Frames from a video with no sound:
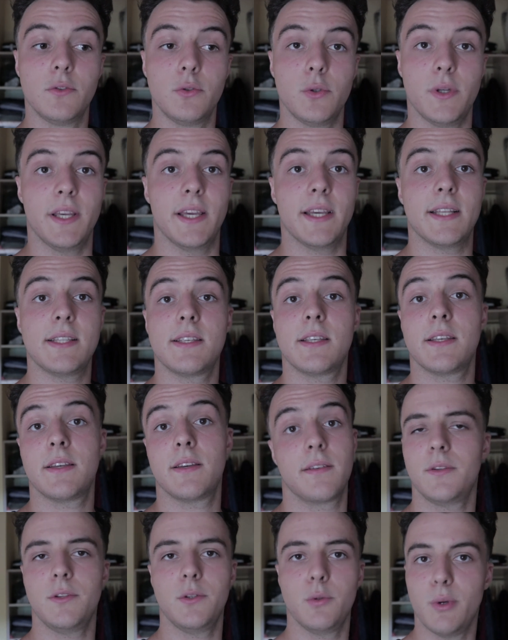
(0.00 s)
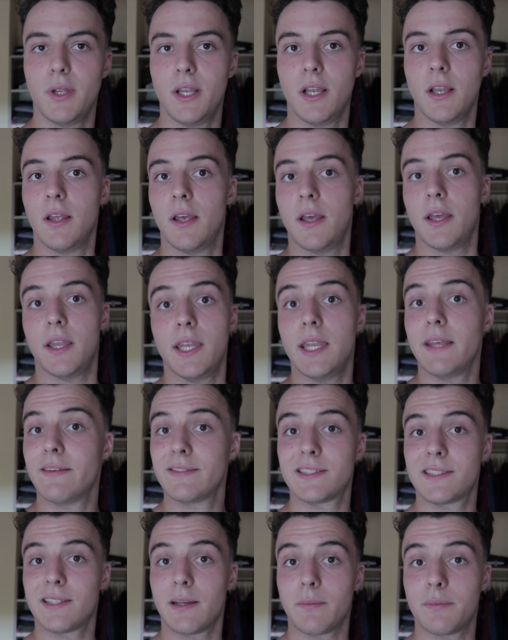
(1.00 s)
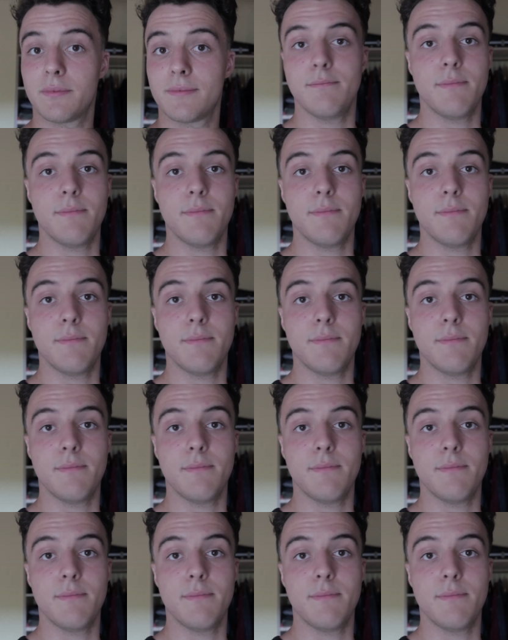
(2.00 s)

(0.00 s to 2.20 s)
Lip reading: doing it, you will never stop.